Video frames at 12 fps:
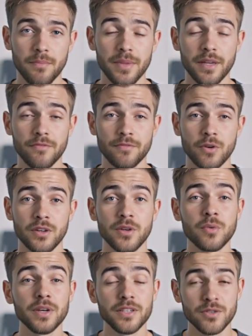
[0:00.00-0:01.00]
Before
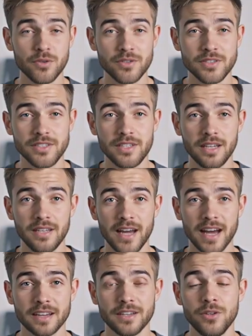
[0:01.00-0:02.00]
the resources can
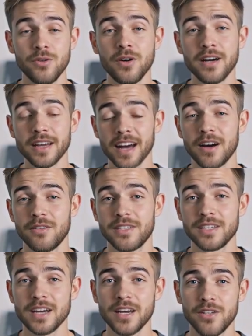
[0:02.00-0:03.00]
land in your
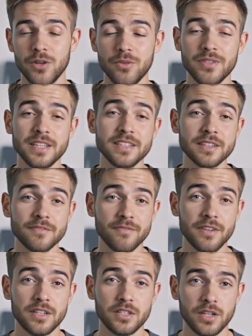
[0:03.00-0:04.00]
account, you'll need to
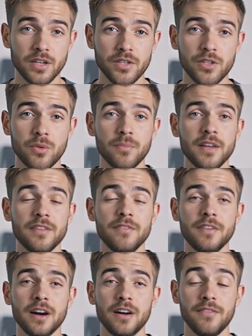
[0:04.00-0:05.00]
finish a human
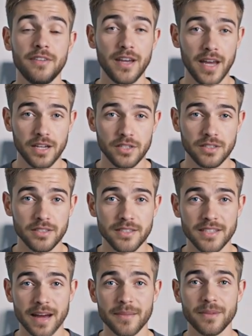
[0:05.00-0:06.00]
verification
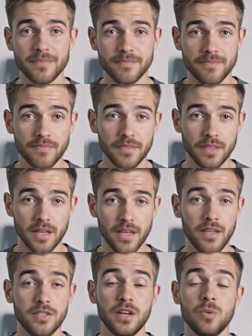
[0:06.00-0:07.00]
step.
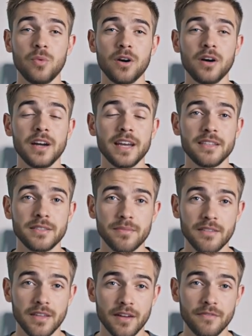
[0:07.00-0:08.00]
Don't worry, it's
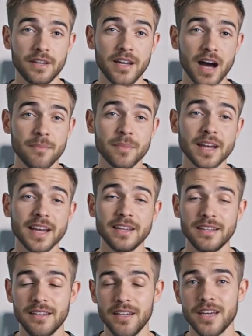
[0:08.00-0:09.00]
nothing
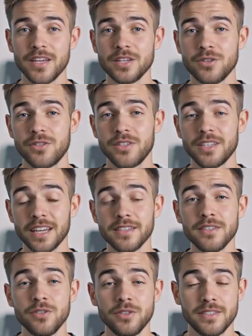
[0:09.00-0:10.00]
complicated. Usually,
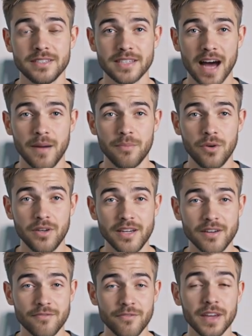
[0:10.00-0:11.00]
it's just downloading
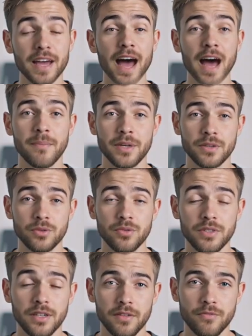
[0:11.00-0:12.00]
a free app and
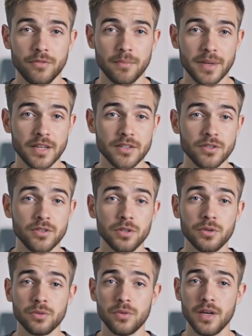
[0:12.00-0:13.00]
using it for a minute or
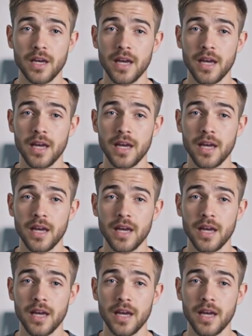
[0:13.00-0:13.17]
two.